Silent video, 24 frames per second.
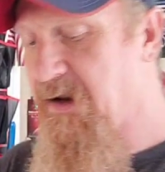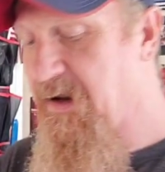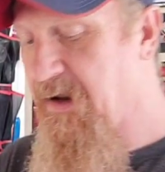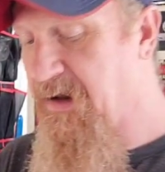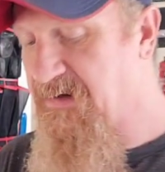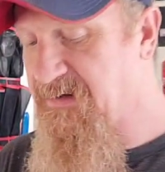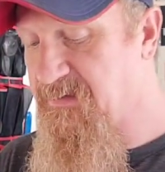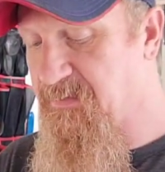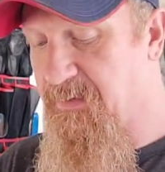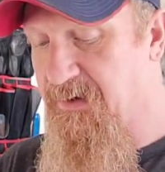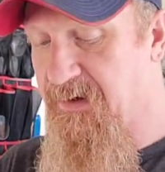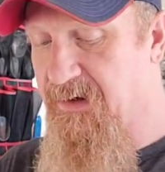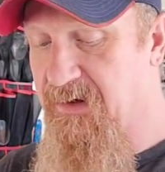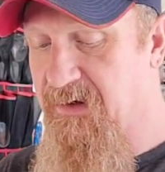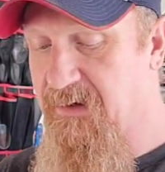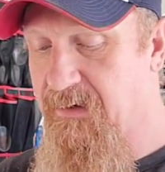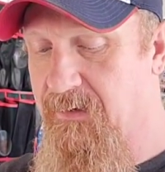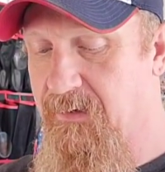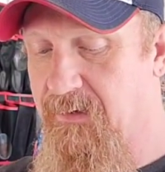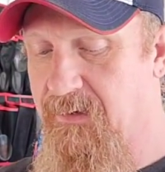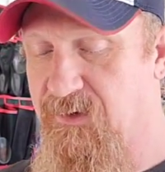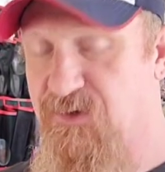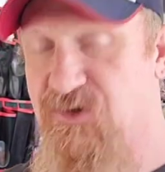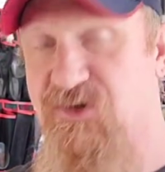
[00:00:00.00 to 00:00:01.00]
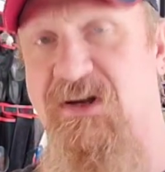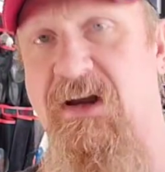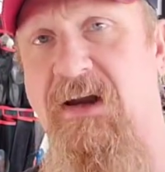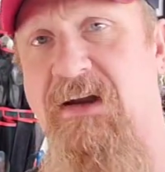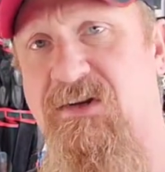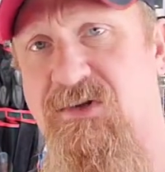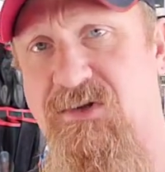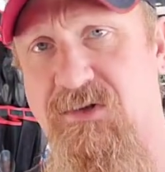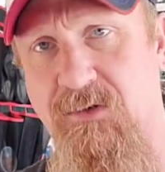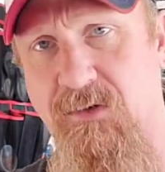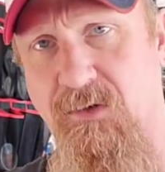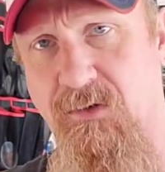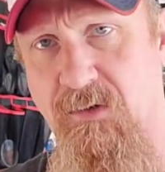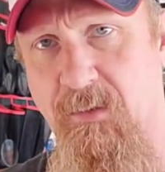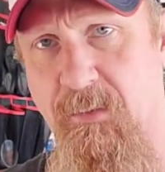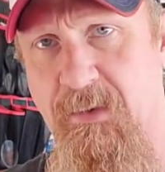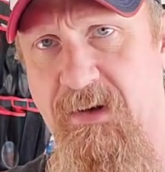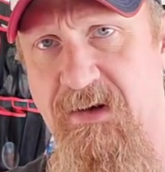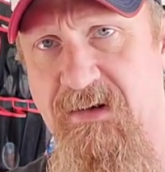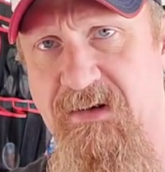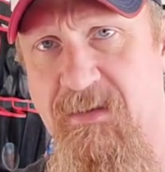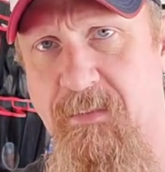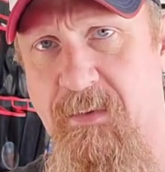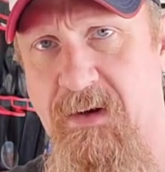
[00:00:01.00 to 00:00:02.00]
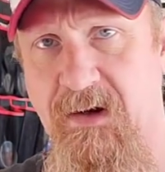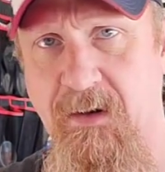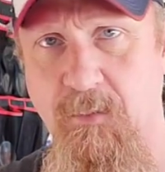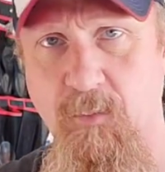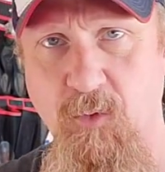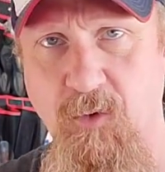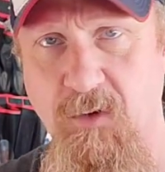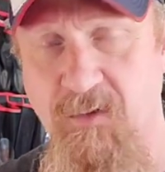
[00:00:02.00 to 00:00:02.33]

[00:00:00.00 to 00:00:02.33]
has been changed a little bit to make it more